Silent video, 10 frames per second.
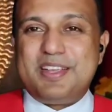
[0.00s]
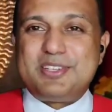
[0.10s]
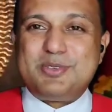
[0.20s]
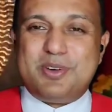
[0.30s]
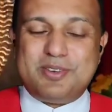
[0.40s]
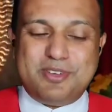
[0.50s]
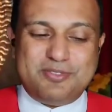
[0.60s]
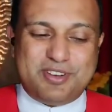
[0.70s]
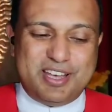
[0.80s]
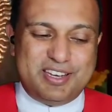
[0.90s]
That's what
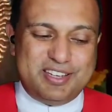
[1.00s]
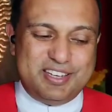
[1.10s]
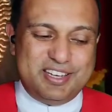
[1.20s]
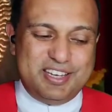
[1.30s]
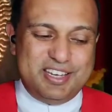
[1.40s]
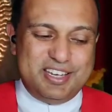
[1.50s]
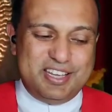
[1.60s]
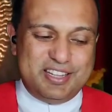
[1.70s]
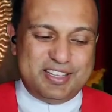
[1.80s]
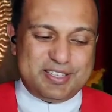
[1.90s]
we find
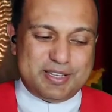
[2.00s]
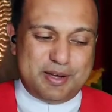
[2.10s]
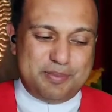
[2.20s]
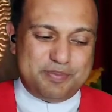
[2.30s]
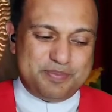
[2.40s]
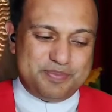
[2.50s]
in this psalm.